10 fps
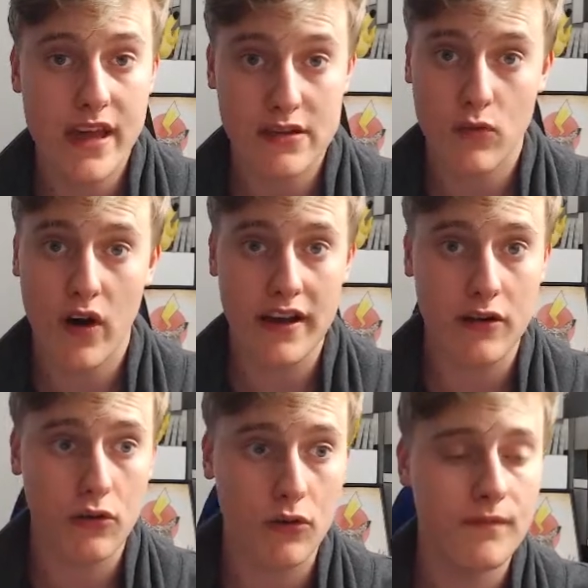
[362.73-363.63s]
quite
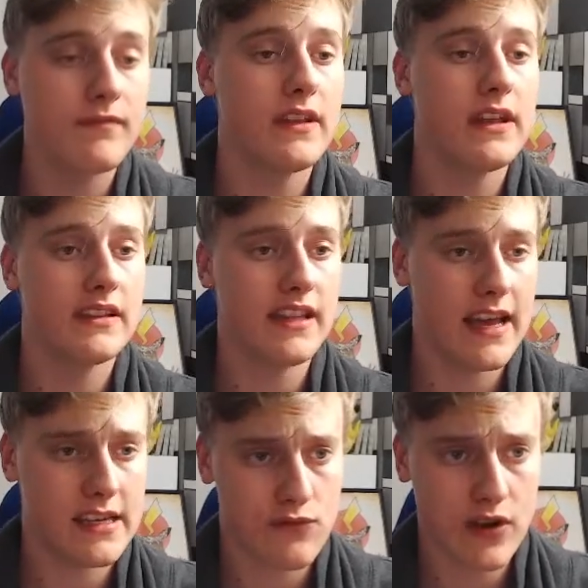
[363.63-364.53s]
cool.
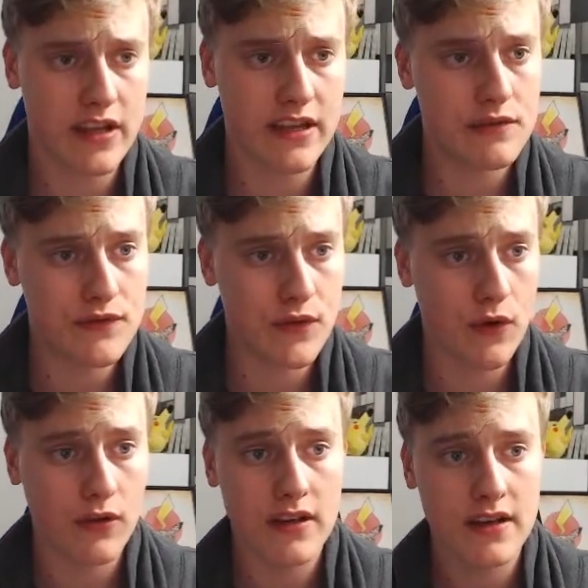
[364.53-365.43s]
Layers are really
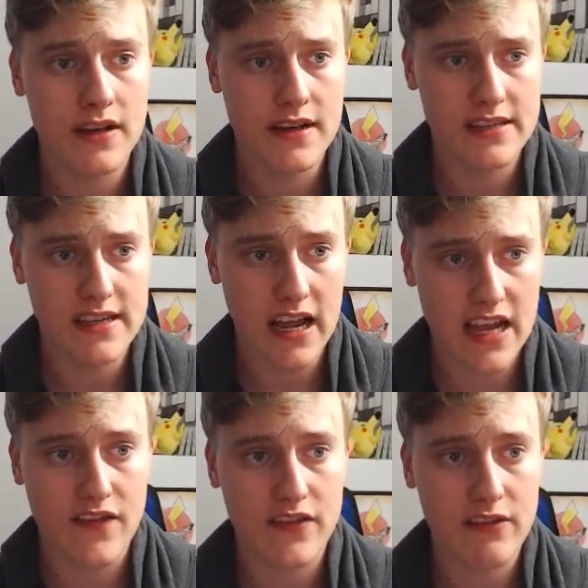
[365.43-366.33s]
useful. I
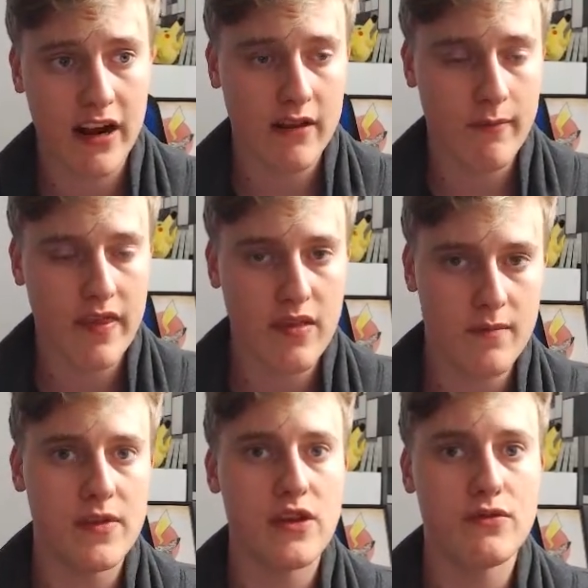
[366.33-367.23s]
definitely
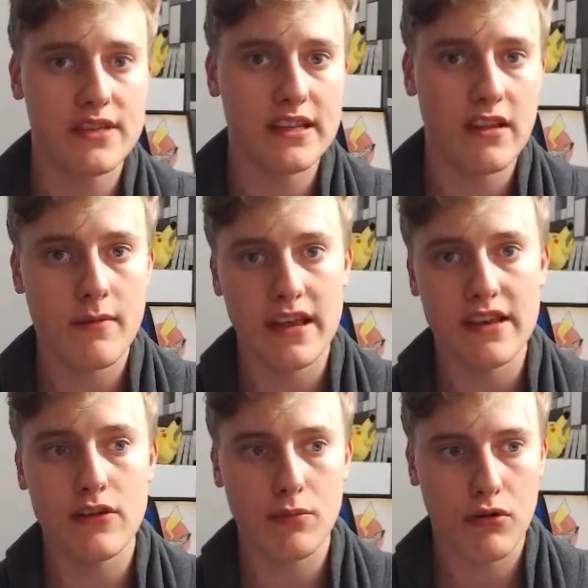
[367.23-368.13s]
recommend using them in
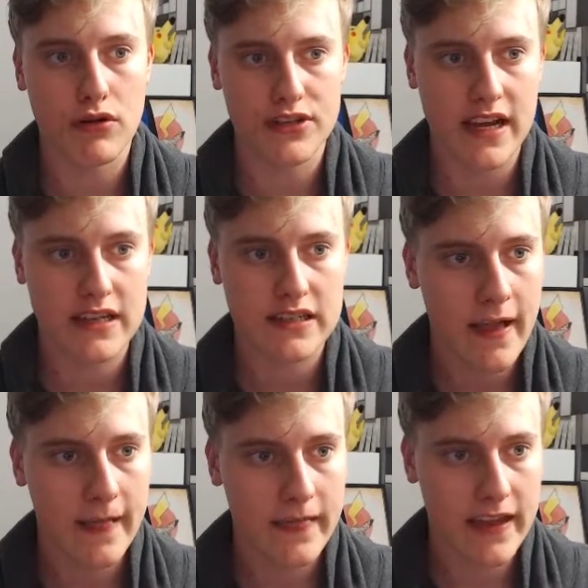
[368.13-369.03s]
your projects.
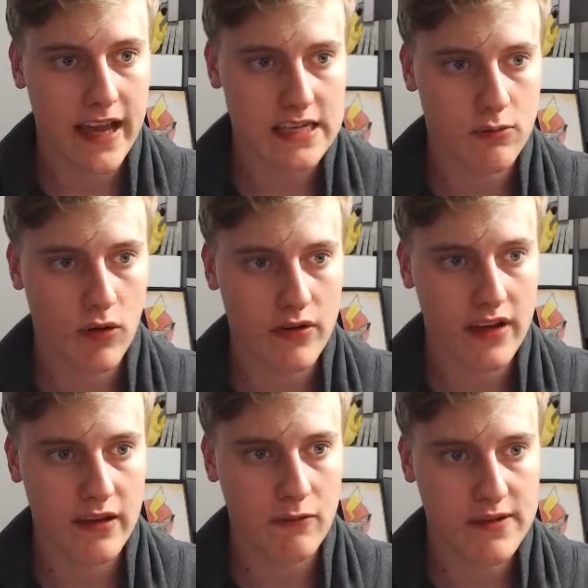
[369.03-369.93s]
The next one
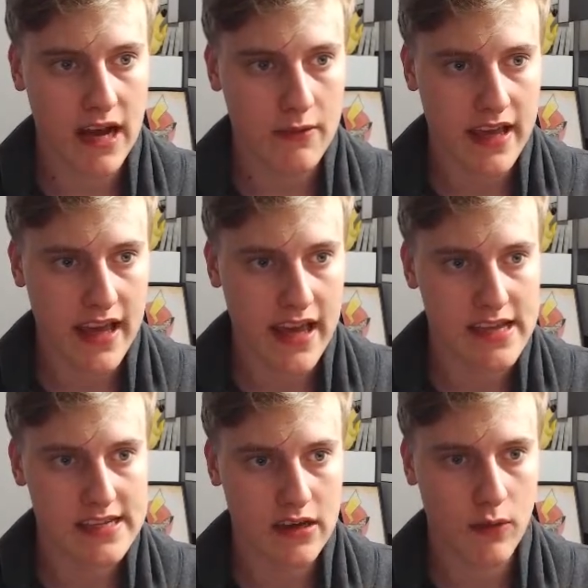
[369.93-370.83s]
down here
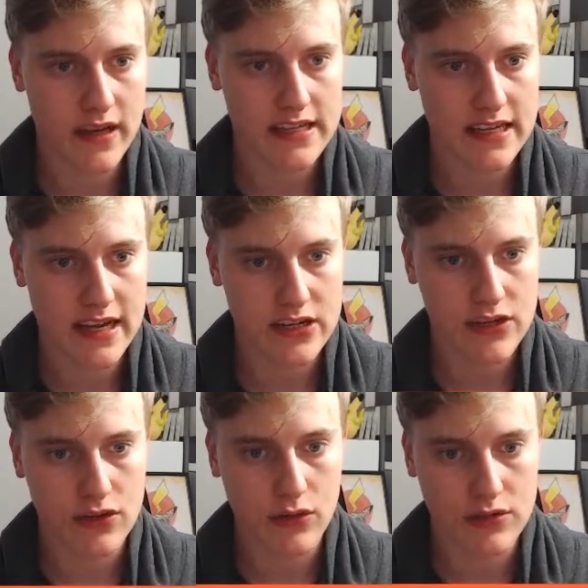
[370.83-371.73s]
is the quick selection
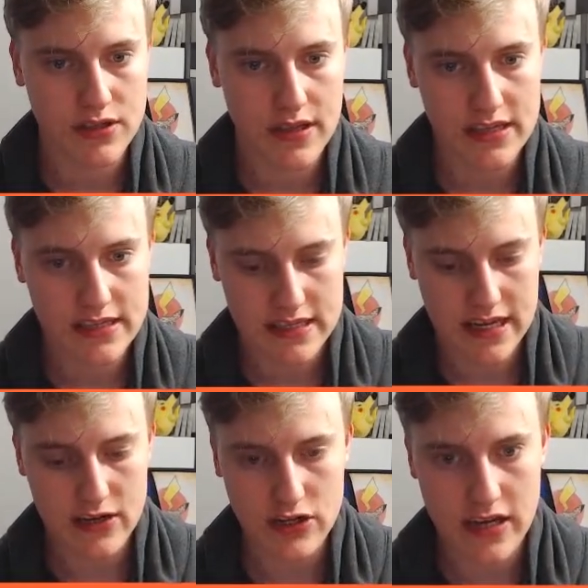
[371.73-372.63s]
tool. So this is
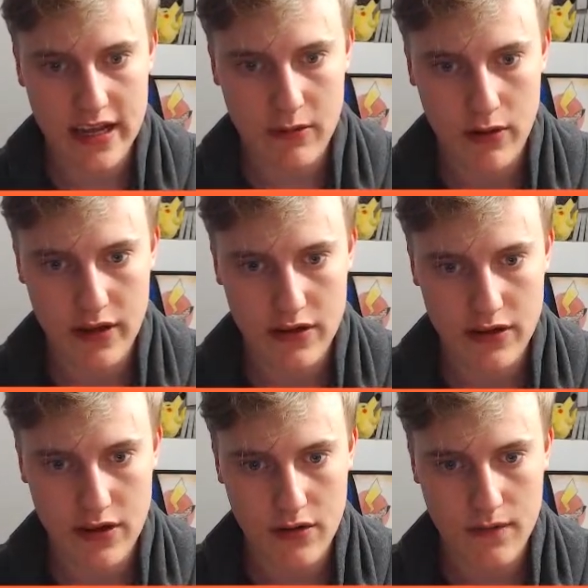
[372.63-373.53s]
essentially what you can
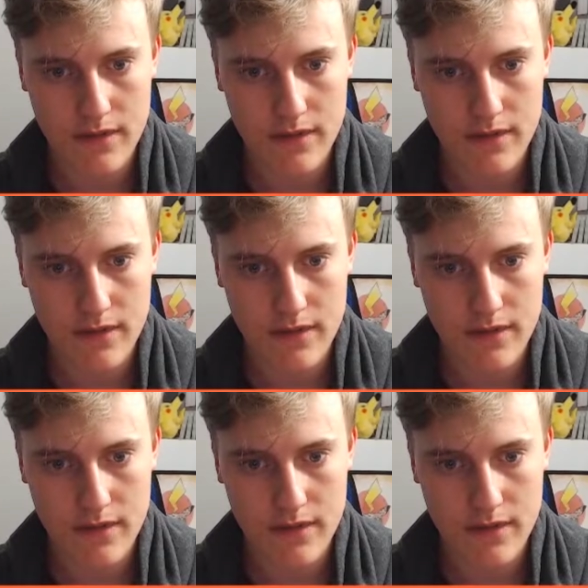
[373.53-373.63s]
do